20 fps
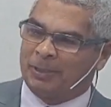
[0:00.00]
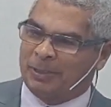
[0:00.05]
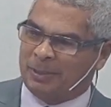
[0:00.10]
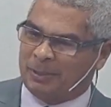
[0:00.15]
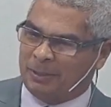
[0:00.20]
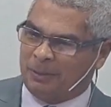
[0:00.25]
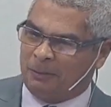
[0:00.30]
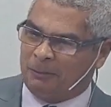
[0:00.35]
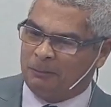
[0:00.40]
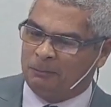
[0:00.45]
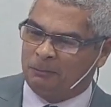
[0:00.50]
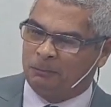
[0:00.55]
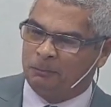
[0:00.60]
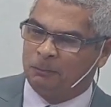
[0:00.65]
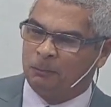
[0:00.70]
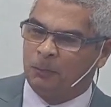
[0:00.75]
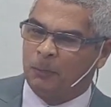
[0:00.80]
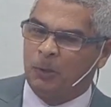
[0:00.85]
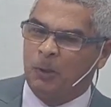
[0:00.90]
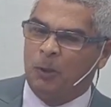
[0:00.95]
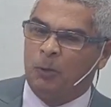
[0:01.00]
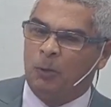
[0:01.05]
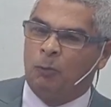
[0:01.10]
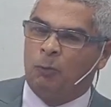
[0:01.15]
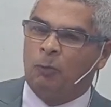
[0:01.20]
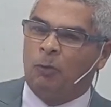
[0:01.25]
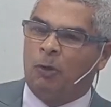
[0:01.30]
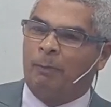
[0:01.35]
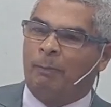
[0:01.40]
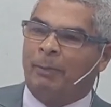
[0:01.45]
have already seen your
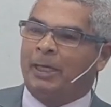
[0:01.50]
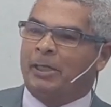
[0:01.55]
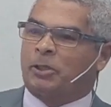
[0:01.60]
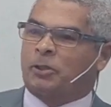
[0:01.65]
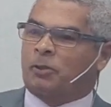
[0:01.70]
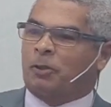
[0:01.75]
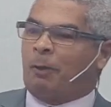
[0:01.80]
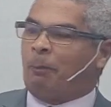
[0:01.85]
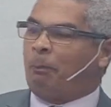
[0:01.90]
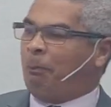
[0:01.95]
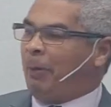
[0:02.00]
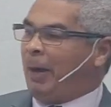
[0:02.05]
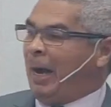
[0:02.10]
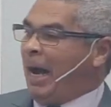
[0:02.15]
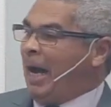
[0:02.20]
salvation."